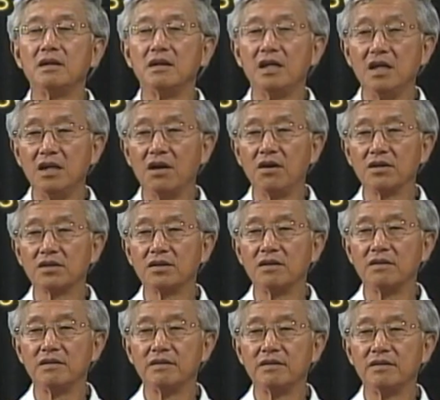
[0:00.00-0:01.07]
E also.
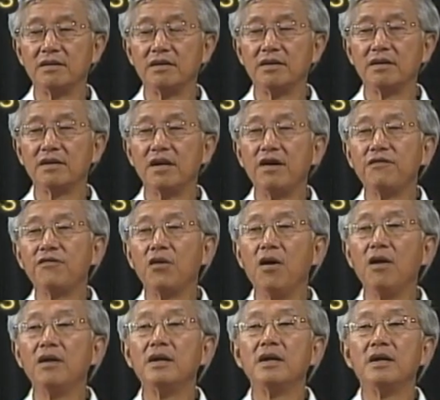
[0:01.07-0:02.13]

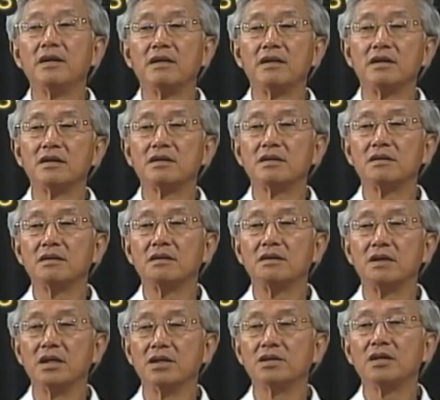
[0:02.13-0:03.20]
Therefore, this
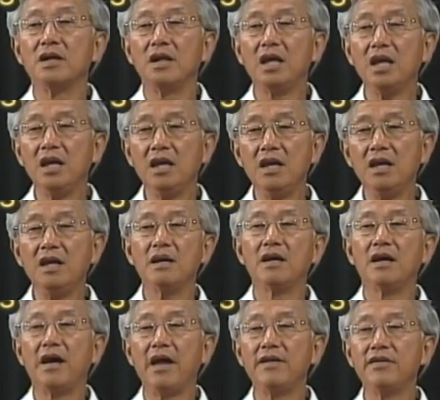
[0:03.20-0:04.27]
is he
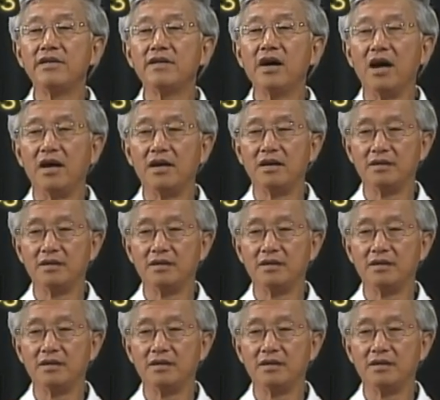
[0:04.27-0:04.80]
and the,